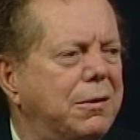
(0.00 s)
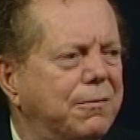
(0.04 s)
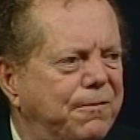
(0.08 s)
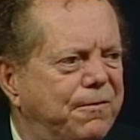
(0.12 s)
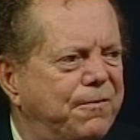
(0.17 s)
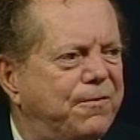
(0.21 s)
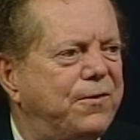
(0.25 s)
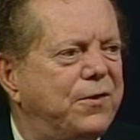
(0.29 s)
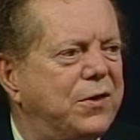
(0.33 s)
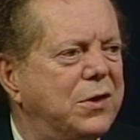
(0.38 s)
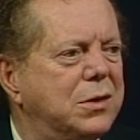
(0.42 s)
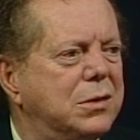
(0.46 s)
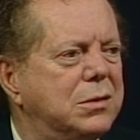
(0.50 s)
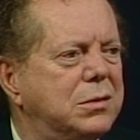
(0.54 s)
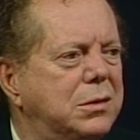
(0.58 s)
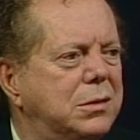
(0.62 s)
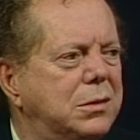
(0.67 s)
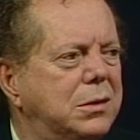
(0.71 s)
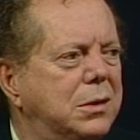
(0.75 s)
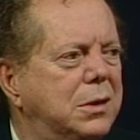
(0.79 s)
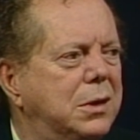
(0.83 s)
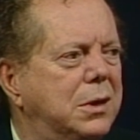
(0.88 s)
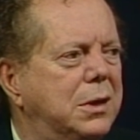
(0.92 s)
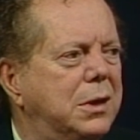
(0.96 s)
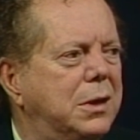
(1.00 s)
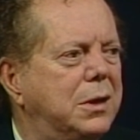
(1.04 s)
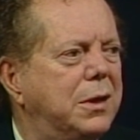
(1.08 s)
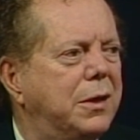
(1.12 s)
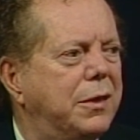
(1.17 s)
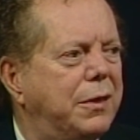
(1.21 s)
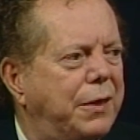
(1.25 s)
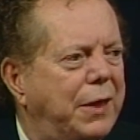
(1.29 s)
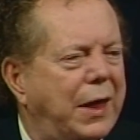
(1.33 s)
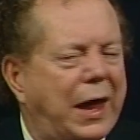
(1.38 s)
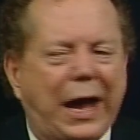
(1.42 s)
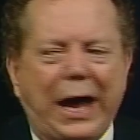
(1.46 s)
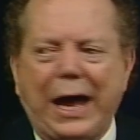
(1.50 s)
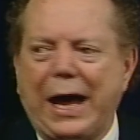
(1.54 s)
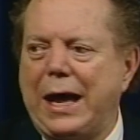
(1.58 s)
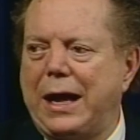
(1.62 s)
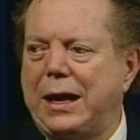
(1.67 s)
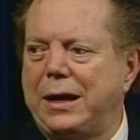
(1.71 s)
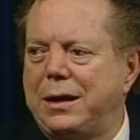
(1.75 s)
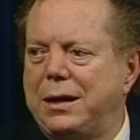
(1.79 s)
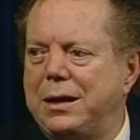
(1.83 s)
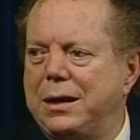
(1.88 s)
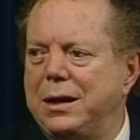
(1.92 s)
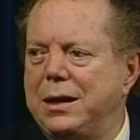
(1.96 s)
And feel
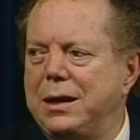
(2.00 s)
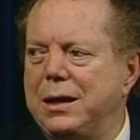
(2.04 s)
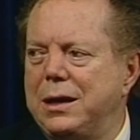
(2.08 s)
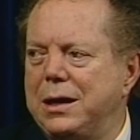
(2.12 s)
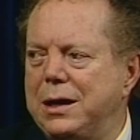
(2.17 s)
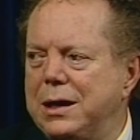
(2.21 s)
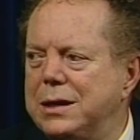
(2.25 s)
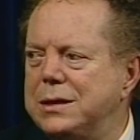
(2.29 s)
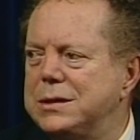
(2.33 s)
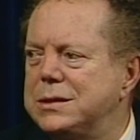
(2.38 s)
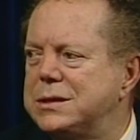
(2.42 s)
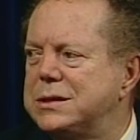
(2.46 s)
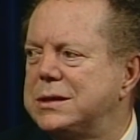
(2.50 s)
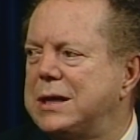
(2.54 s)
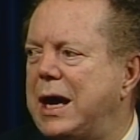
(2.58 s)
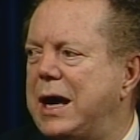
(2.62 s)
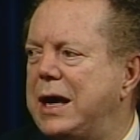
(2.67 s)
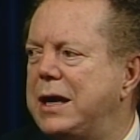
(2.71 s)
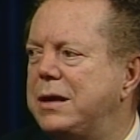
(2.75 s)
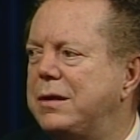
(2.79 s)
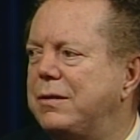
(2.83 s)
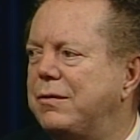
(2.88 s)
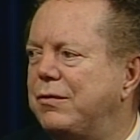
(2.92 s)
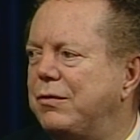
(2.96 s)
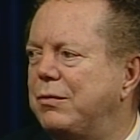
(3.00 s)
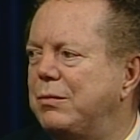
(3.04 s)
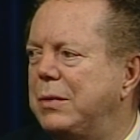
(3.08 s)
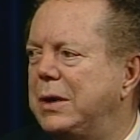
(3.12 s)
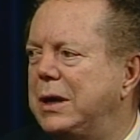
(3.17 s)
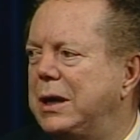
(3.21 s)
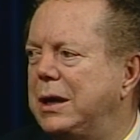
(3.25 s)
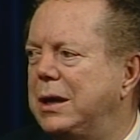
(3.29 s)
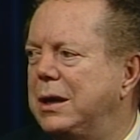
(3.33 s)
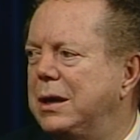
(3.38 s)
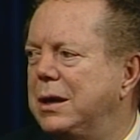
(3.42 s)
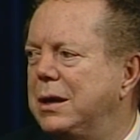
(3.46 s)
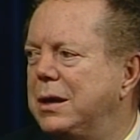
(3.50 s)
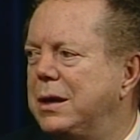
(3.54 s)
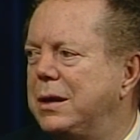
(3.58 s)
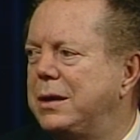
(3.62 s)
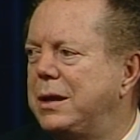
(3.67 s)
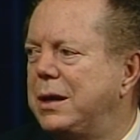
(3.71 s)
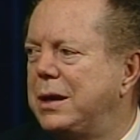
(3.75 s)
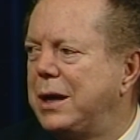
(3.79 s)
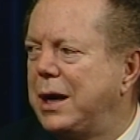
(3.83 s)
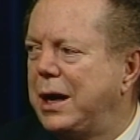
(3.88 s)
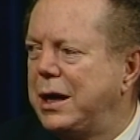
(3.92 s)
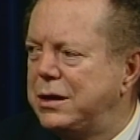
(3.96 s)
that inside of me,
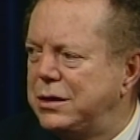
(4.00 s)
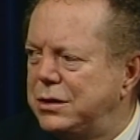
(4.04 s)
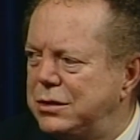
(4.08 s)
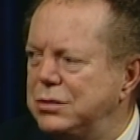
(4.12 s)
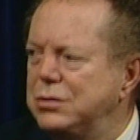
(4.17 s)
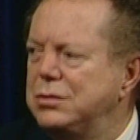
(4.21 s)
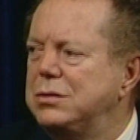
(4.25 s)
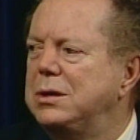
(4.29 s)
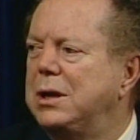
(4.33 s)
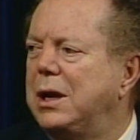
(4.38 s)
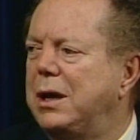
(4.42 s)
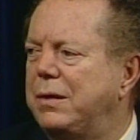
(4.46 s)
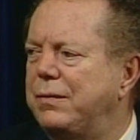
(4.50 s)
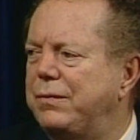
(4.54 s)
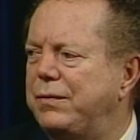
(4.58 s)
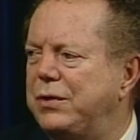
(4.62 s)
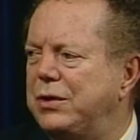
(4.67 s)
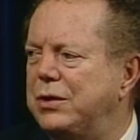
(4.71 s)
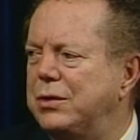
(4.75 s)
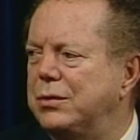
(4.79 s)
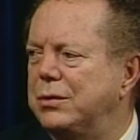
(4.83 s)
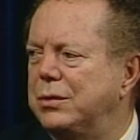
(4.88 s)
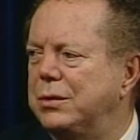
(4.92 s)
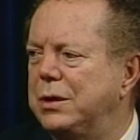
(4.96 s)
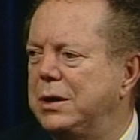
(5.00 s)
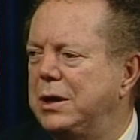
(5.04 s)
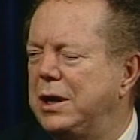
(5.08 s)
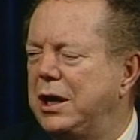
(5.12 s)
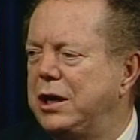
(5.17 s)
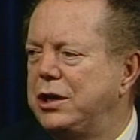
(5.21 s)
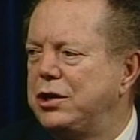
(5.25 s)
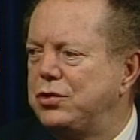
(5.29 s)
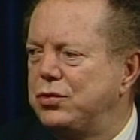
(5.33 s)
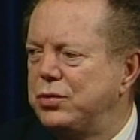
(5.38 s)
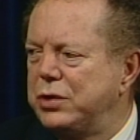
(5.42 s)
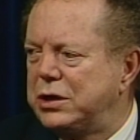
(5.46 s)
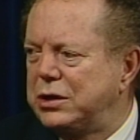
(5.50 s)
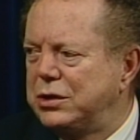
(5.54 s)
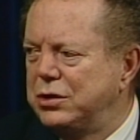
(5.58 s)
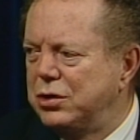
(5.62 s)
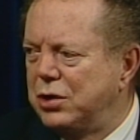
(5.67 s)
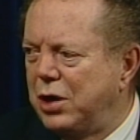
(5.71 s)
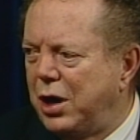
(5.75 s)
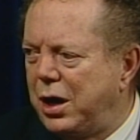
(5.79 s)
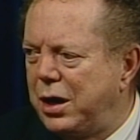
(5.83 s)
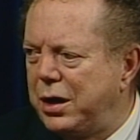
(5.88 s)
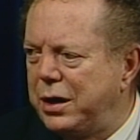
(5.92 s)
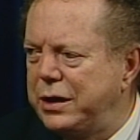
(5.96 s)
that I do love you, to
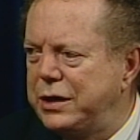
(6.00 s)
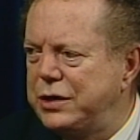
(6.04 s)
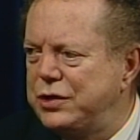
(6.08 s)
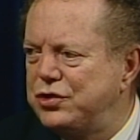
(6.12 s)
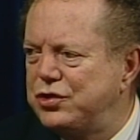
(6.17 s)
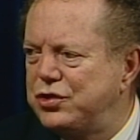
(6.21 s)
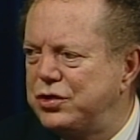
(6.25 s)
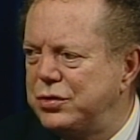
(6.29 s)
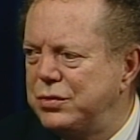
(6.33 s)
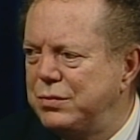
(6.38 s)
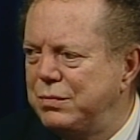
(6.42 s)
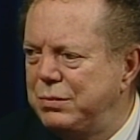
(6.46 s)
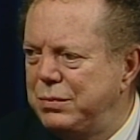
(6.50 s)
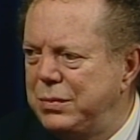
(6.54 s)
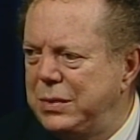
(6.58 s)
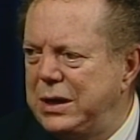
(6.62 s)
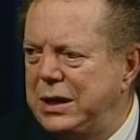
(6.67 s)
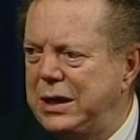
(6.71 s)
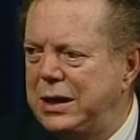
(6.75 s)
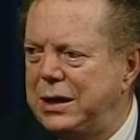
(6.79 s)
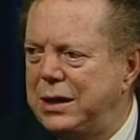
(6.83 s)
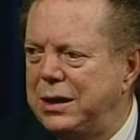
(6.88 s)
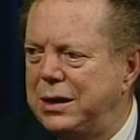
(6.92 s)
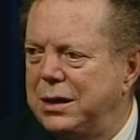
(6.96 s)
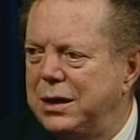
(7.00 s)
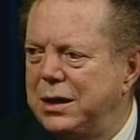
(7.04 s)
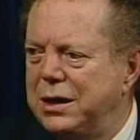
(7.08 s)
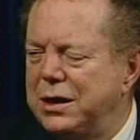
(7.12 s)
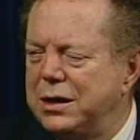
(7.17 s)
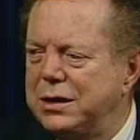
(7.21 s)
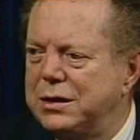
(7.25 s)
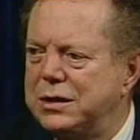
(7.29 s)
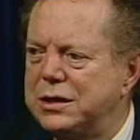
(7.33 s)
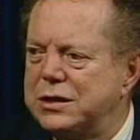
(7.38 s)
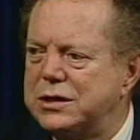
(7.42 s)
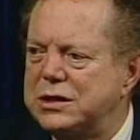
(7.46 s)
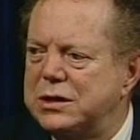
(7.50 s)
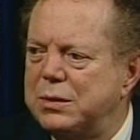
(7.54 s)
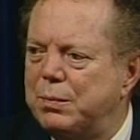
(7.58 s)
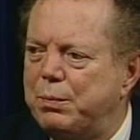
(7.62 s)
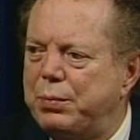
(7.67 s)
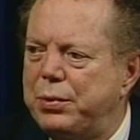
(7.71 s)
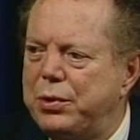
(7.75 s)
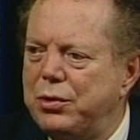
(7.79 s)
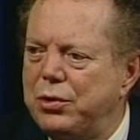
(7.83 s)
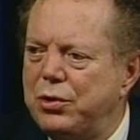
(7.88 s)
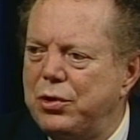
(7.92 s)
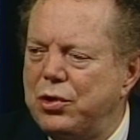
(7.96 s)
acknowledge to me the
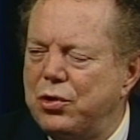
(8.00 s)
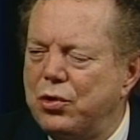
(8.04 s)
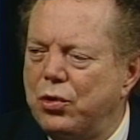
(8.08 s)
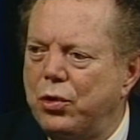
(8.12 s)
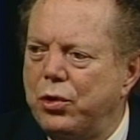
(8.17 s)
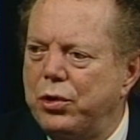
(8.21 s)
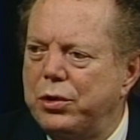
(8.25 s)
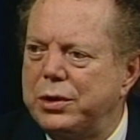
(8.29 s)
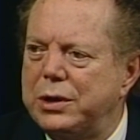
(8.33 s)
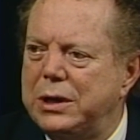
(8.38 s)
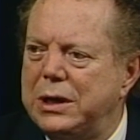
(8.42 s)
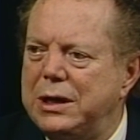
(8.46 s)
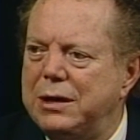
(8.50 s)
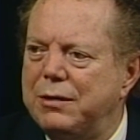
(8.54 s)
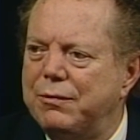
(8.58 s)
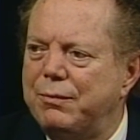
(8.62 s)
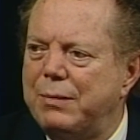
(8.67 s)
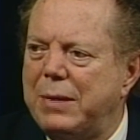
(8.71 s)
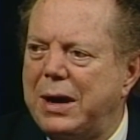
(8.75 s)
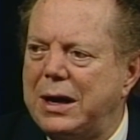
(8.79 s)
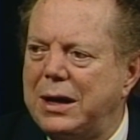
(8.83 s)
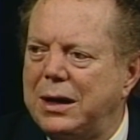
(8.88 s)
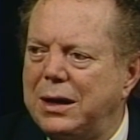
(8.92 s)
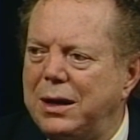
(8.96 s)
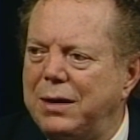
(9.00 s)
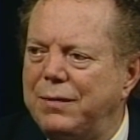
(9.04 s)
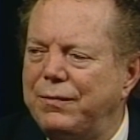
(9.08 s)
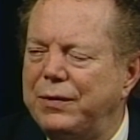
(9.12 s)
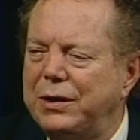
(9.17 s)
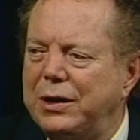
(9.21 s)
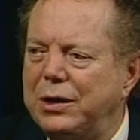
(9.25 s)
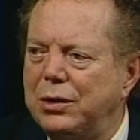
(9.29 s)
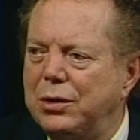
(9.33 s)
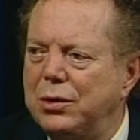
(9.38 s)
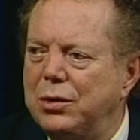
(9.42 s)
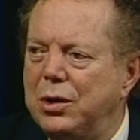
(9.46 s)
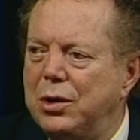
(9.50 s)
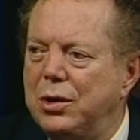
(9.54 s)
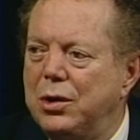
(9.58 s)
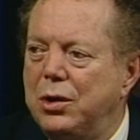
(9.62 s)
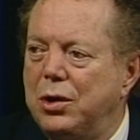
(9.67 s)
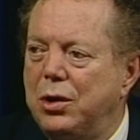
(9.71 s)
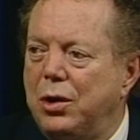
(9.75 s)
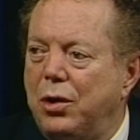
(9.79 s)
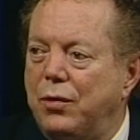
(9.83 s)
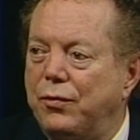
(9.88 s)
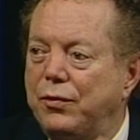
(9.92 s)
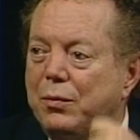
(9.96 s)
superiority of my loving
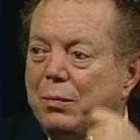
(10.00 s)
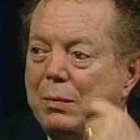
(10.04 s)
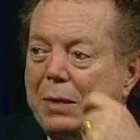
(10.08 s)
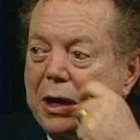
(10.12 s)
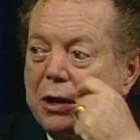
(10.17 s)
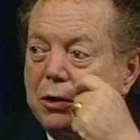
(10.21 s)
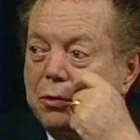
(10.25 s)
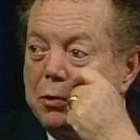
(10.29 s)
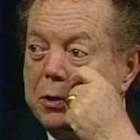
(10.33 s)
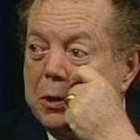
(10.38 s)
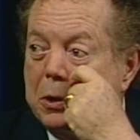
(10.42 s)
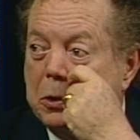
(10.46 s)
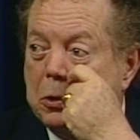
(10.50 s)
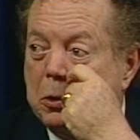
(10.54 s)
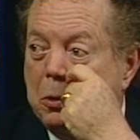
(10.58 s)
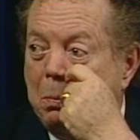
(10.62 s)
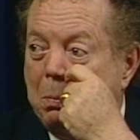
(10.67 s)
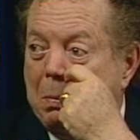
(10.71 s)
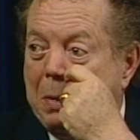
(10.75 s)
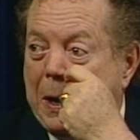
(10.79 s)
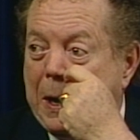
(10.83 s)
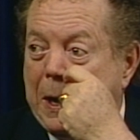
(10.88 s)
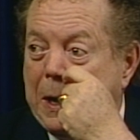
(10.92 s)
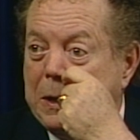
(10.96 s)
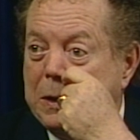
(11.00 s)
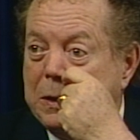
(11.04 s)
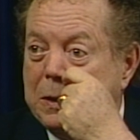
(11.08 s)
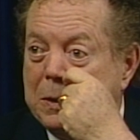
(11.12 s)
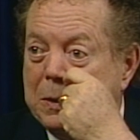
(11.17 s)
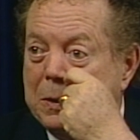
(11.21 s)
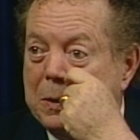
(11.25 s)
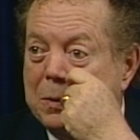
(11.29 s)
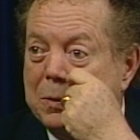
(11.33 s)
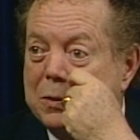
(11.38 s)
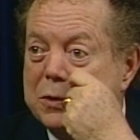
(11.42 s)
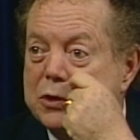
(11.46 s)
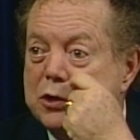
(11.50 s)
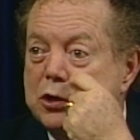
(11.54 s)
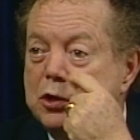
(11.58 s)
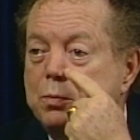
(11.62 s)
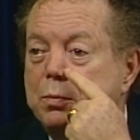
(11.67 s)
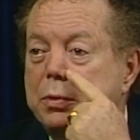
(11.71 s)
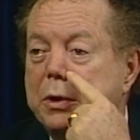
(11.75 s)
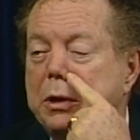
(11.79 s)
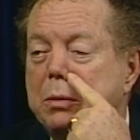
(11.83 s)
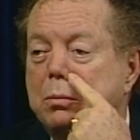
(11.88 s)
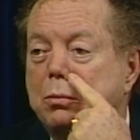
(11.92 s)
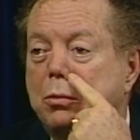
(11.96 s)
over my critical mind and
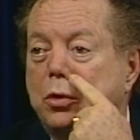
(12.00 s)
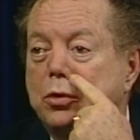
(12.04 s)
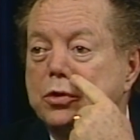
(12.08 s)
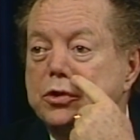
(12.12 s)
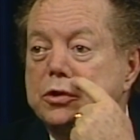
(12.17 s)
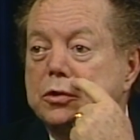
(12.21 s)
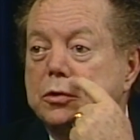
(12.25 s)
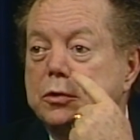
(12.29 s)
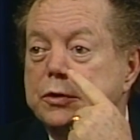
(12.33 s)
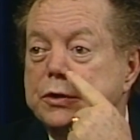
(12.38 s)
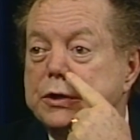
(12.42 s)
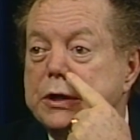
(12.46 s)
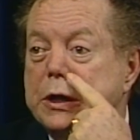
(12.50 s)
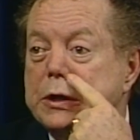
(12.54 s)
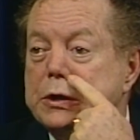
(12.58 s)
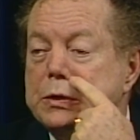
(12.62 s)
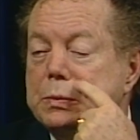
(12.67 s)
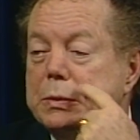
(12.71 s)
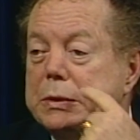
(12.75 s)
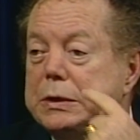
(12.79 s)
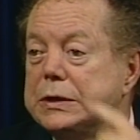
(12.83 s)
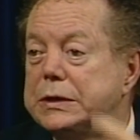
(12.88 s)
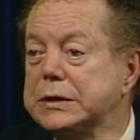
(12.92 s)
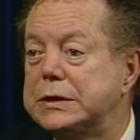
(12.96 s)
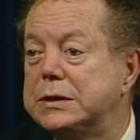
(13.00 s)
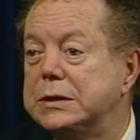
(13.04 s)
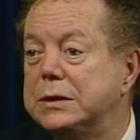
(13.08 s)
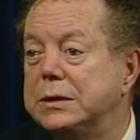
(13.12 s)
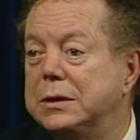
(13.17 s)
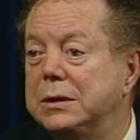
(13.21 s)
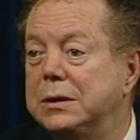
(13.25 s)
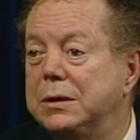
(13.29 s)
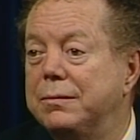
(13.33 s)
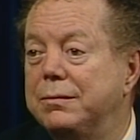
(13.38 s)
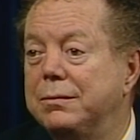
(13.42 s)
stupid emotional judgments.